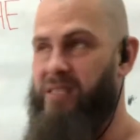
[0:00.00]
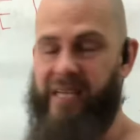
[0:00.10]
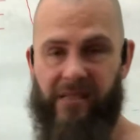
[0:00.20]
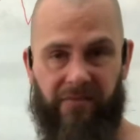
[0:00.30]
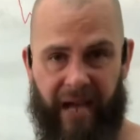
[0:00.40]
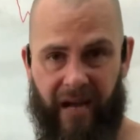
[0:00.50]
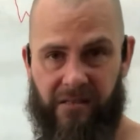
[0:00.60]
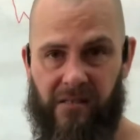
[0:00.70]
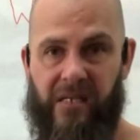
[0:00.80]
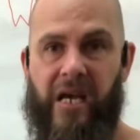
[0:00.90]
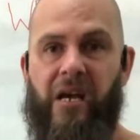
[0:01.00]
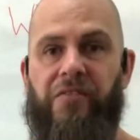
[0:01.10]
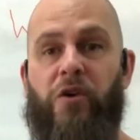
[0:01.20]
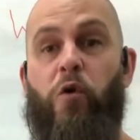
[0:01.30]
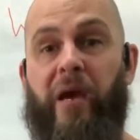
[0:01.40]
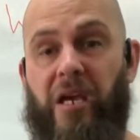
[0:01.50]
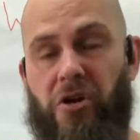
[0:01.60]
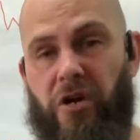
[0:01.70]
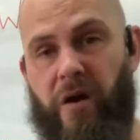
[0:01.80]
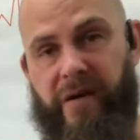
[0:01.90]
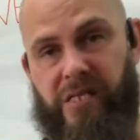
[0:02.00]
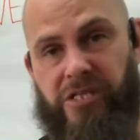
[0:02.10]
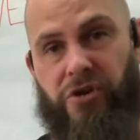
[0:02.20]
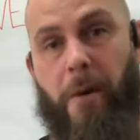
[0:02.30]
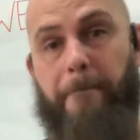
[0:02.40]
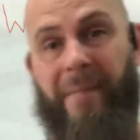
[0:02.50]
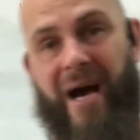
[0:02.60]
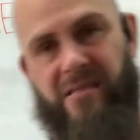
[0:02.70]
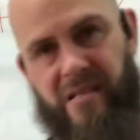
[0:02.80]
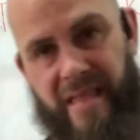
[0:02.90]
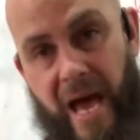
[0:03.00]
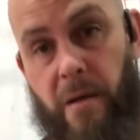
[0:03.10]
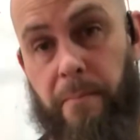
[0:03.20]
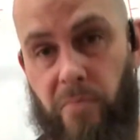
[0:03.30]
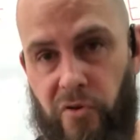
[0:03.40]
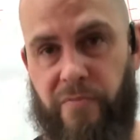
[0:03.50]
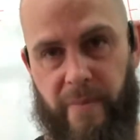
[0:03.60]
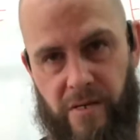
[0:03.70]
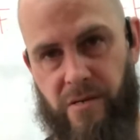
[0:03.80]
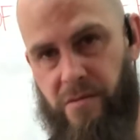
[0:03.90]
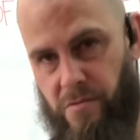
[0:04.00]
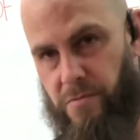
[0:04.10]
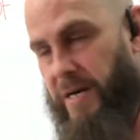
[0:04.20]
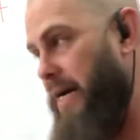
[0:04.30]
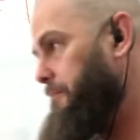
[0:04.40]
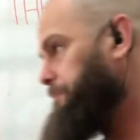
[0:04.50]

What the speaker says: tens of thousands, the quicker you're going to master that movement, right?